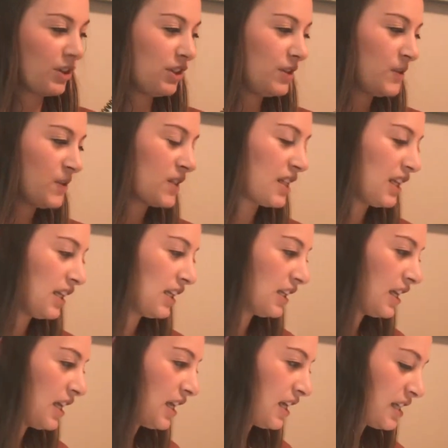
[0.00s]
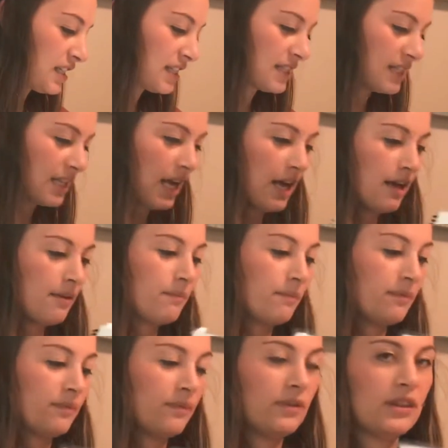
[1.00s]
using is
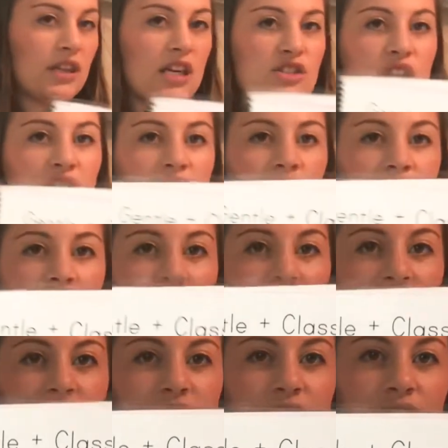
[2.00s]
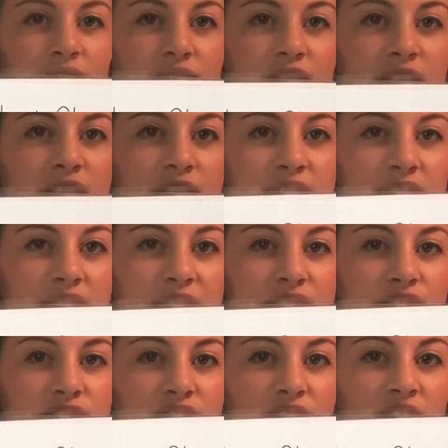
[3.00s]
the Gentle and Classical
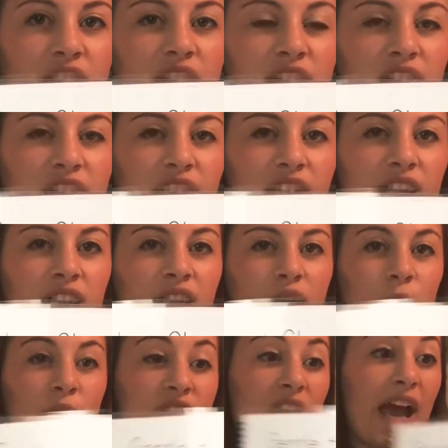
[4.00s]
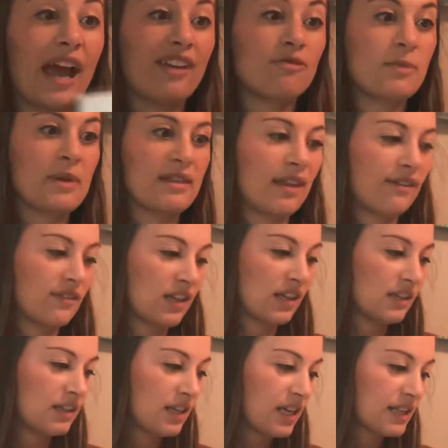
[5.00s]
Nature, which I've been
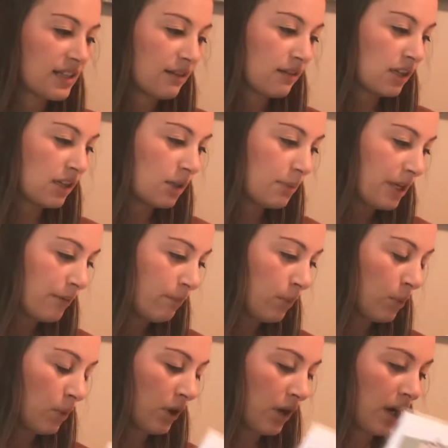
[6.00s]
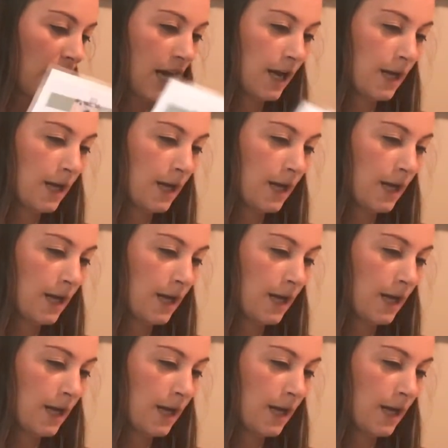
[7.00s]
loving. It's a little bit more,